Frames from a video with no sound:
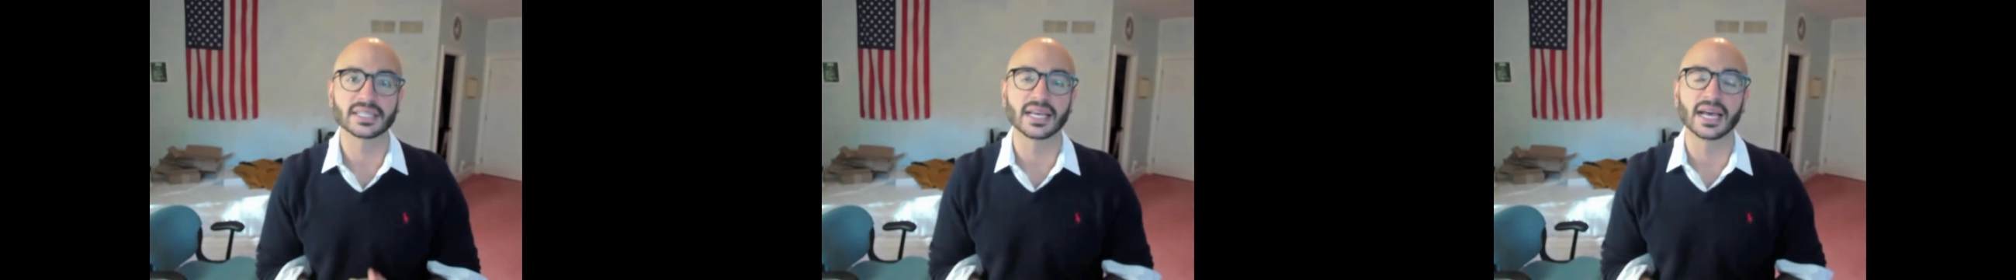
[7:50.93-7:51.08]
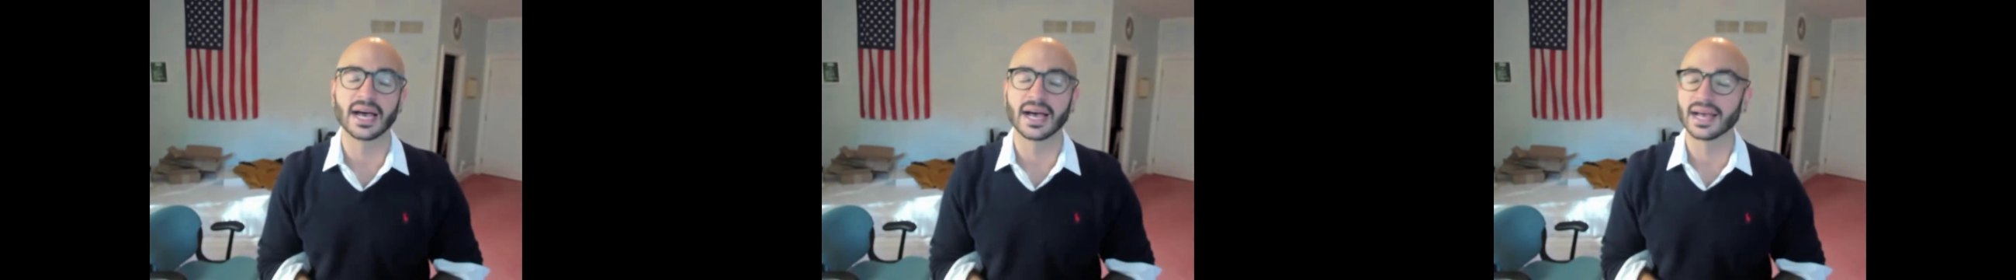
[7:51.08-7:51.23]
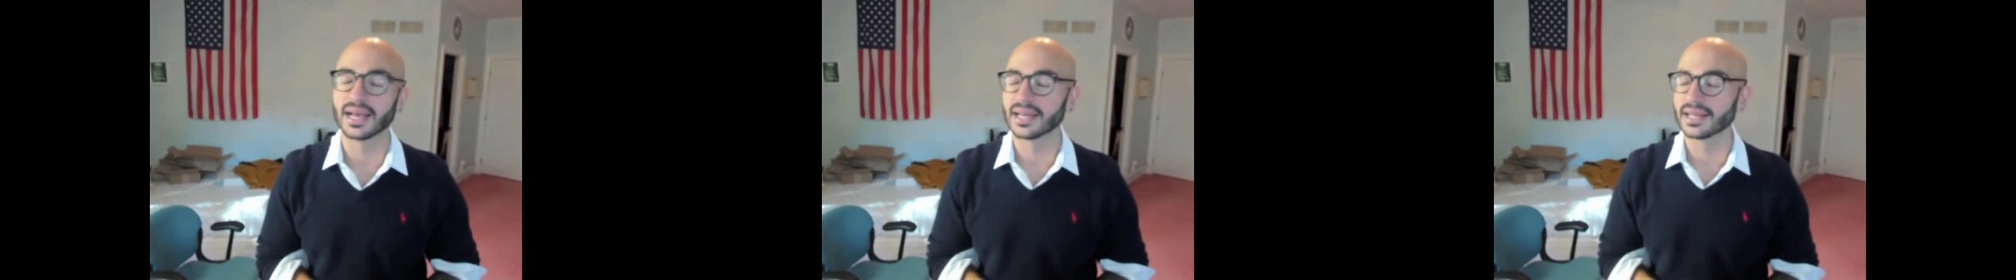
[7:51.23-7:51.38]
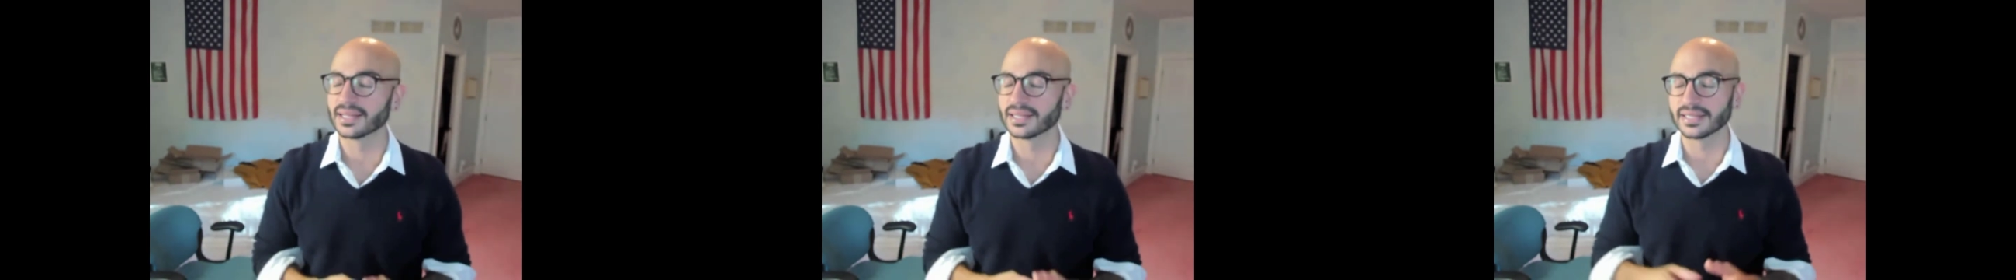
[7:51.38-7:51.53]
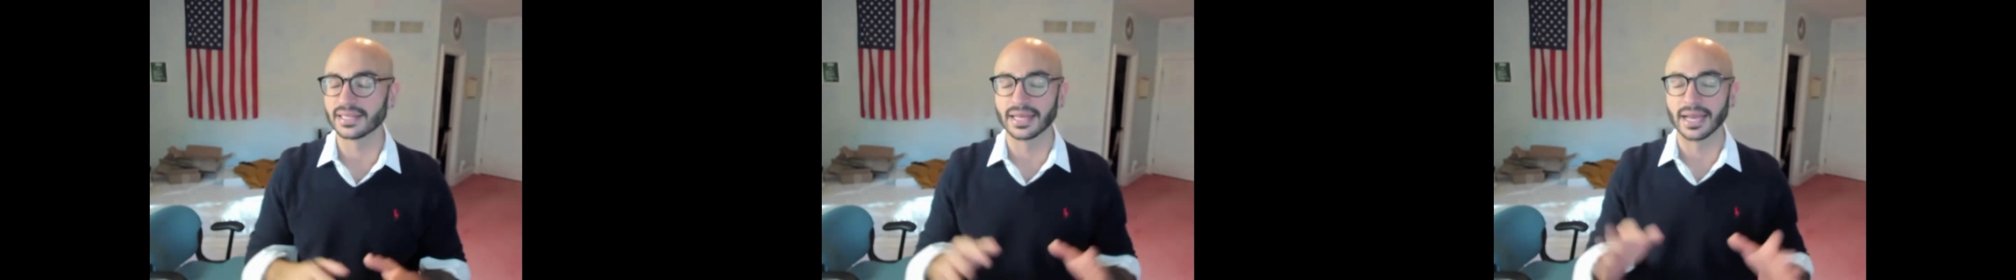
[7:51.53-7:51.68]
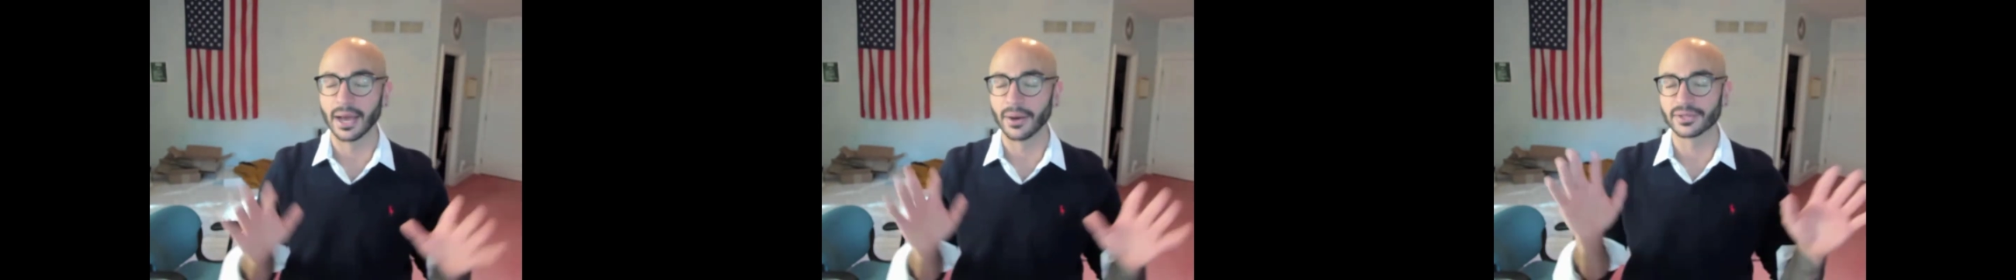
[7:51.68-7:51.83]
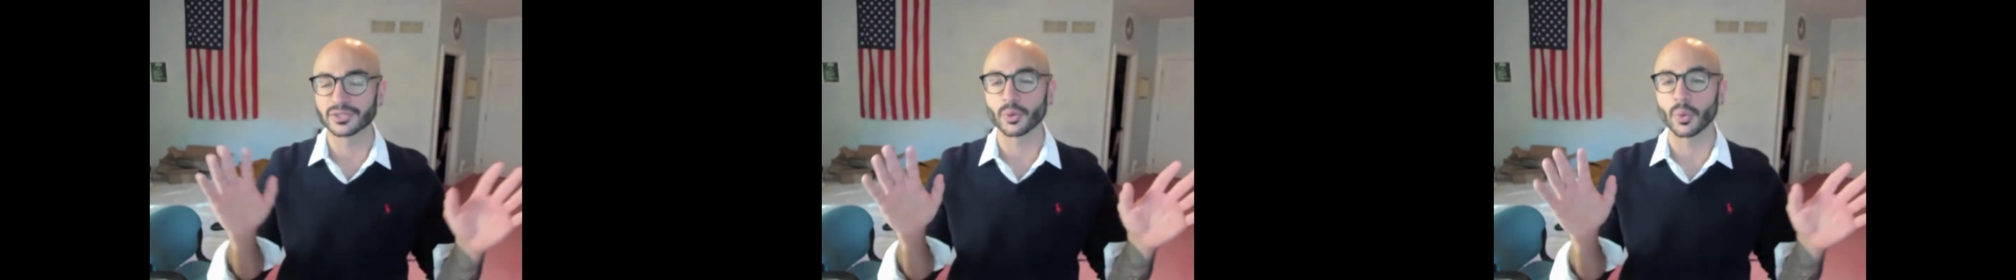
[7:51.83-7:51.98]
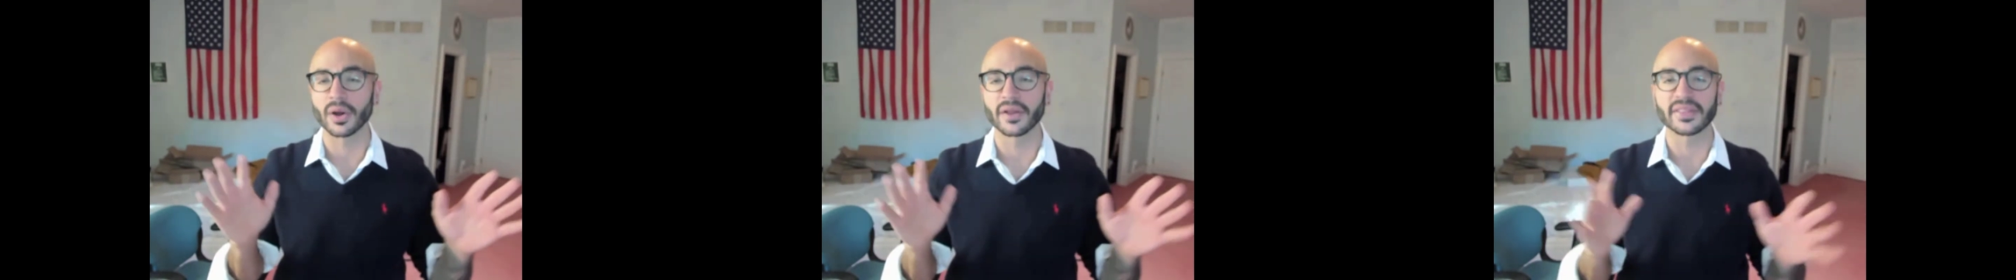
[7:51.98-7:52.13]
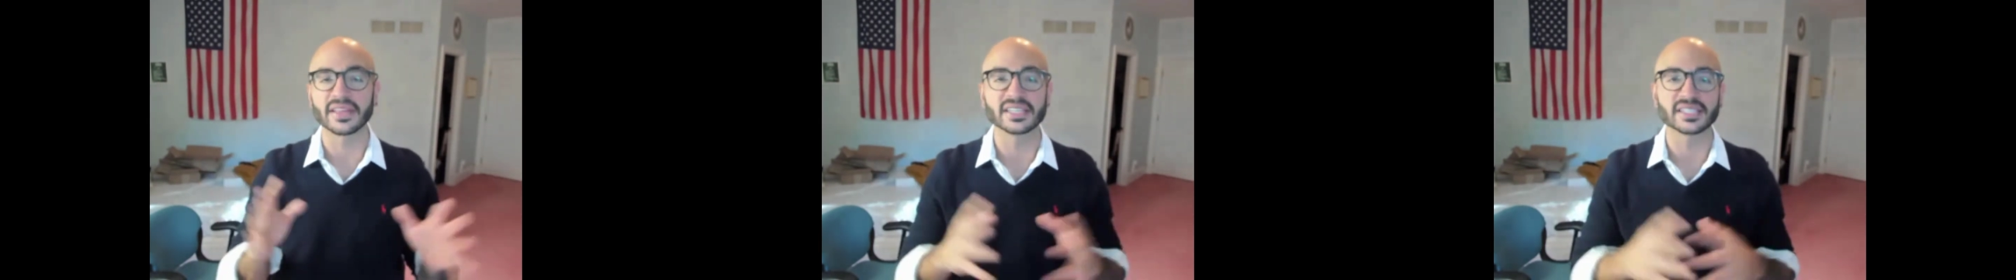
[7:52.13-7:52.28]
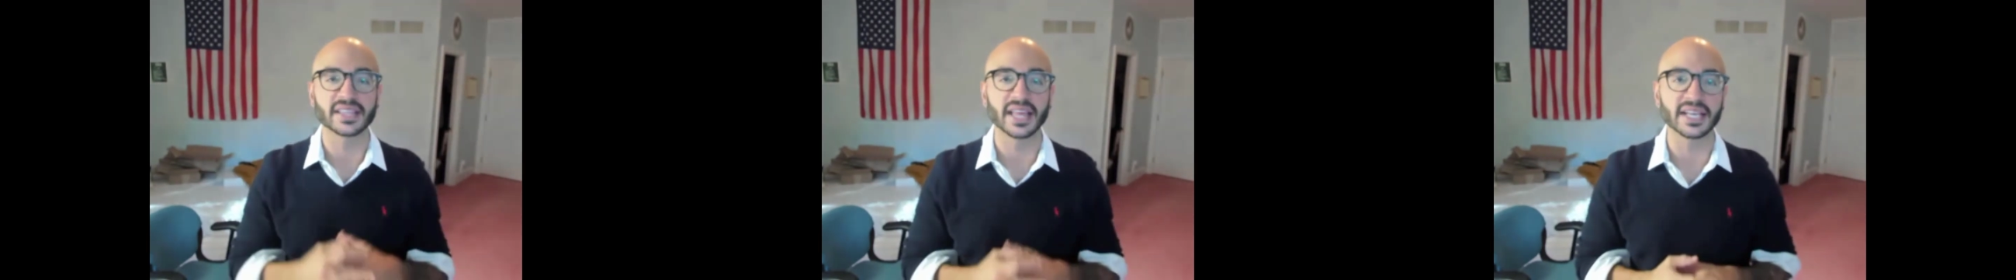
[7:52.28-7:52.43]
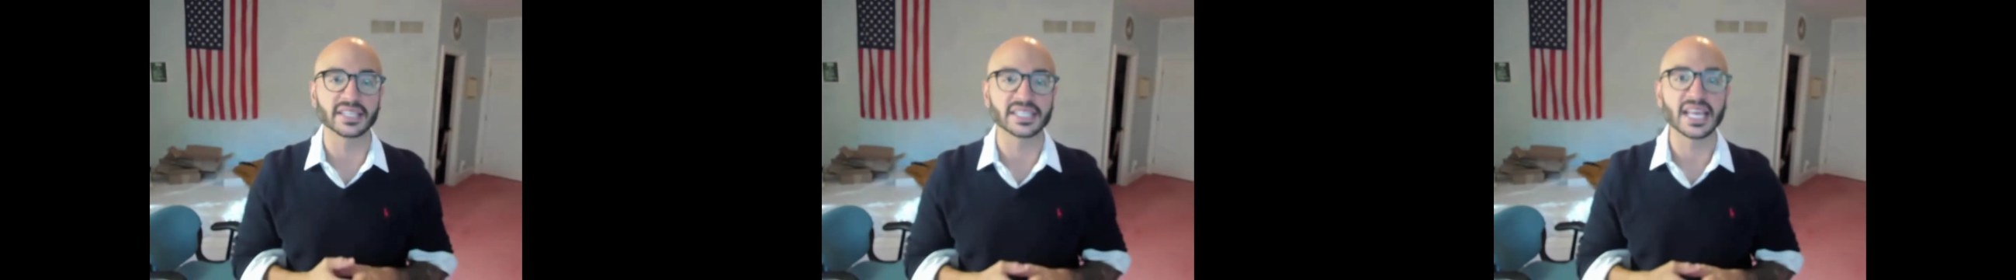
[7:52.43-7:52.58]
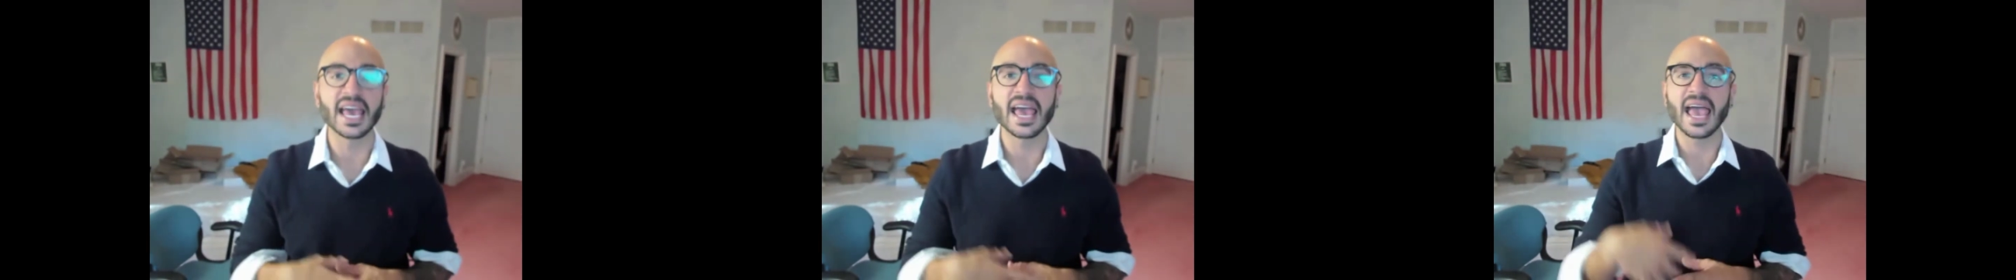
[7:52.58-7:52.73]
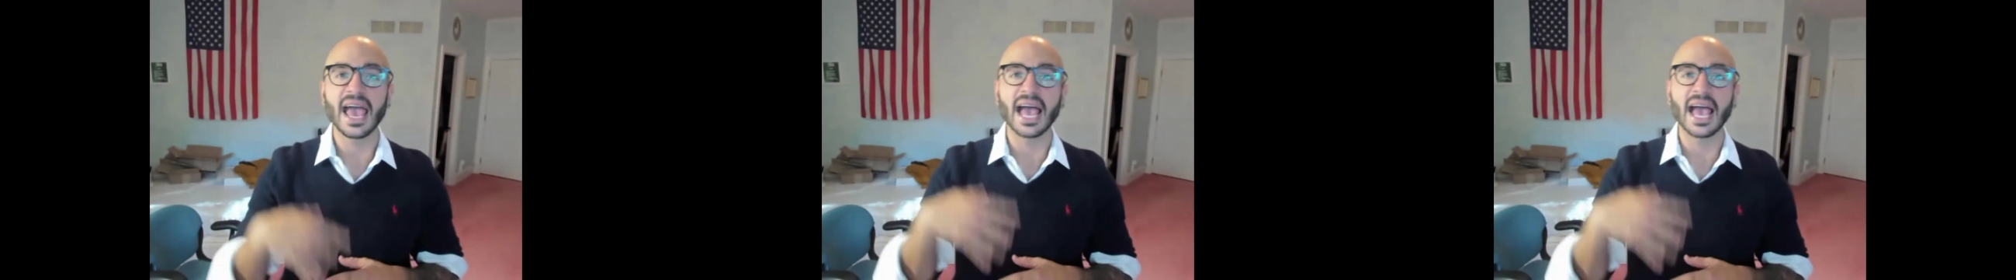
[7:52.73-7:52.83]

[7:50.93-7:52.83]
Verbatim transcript: Uh, you know, it's one of these things,